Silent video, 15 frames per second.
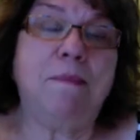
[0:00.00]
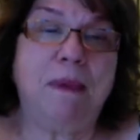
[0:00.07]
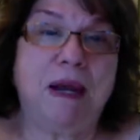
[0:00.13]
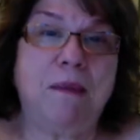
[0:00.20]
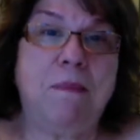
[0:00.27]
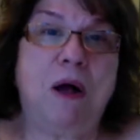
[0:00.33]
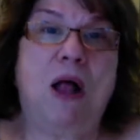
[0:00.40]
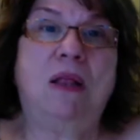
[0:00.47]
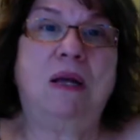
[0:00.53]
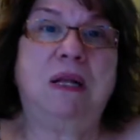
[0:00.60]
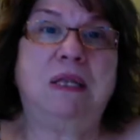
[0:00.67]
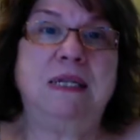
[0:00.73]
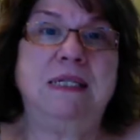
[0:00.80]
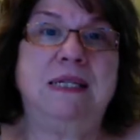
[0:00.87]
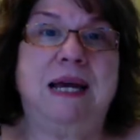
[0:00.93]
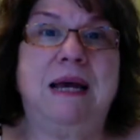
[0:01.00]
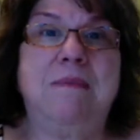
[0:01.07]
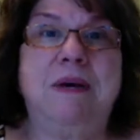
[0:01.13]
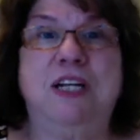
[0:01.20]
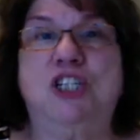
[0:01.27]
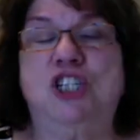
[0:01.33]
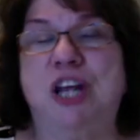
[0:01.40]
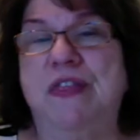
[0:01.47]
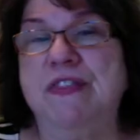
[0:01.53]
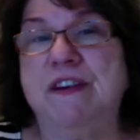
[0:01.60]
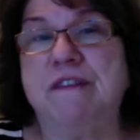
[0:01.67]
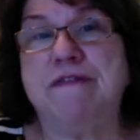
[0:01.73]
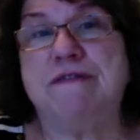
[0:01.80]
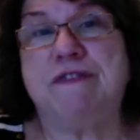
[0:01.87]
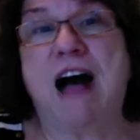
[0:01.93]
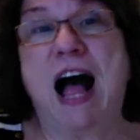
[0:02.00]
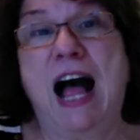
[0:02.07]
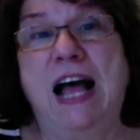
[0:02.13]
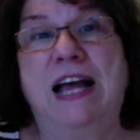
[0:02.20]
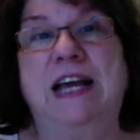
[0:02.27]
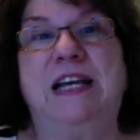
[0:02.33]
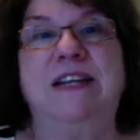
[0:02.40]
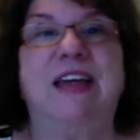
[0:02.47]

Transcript: metabolically damaged, and they're fine.